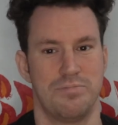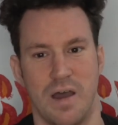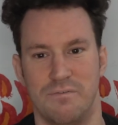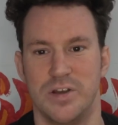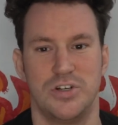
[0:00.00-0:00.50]

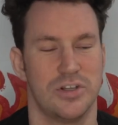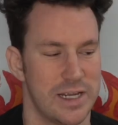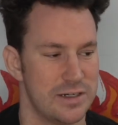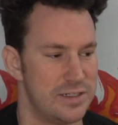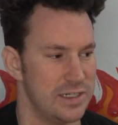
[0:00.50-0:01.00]
a
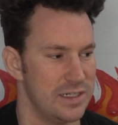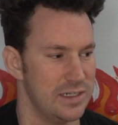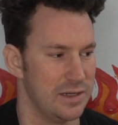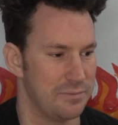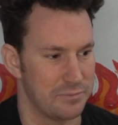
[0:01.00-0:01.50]

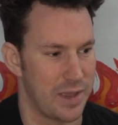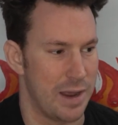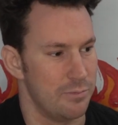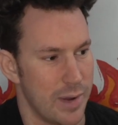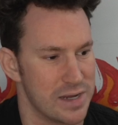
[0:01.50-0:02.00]
vigilante
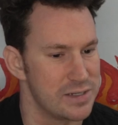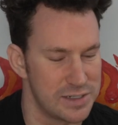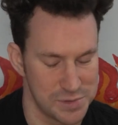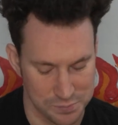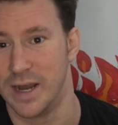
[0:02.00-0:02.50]
at
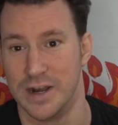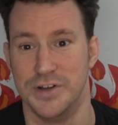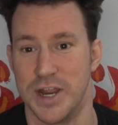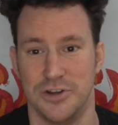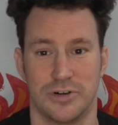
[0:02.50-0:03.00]
best and a
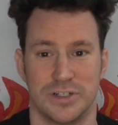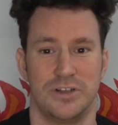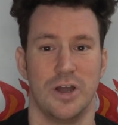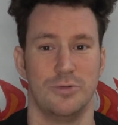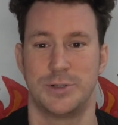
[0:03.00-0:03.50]
dangerous
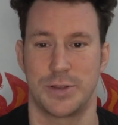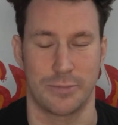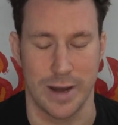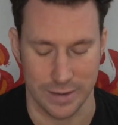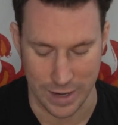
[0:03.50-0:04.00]
ghost
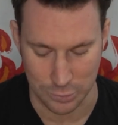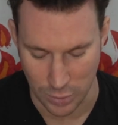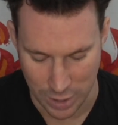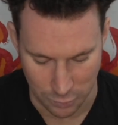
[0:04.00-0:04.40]
threat at